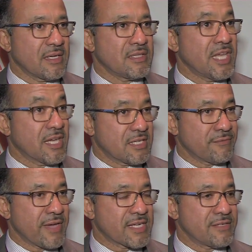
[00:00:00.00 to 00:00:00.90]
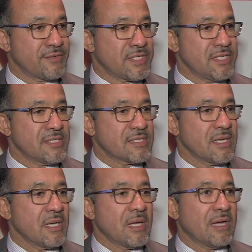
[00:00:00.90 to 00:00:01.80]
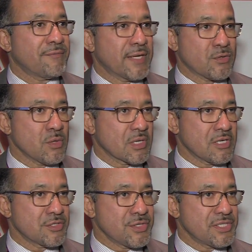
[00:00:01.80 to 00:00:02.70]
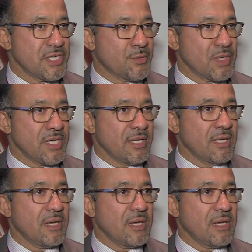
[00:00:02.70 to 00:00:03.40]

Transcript: negative activities affect all countries equally.